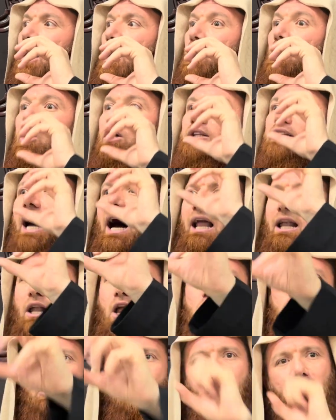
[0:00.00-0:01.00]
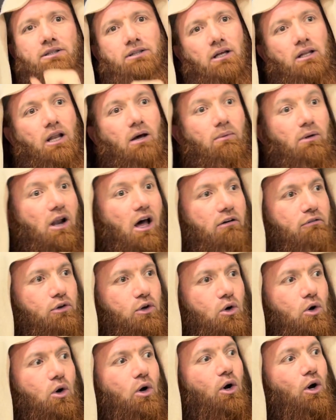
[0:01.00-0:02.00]
go, the Allah subhanahu wa ta'ala love
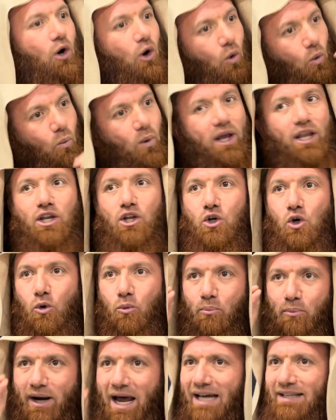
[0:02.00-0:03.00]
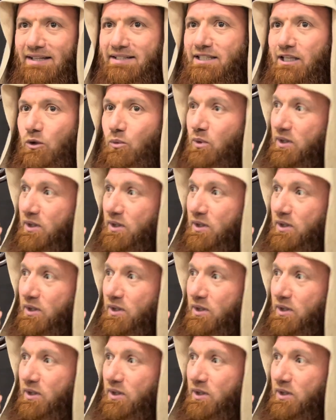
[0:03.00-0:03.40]
you when you practicing.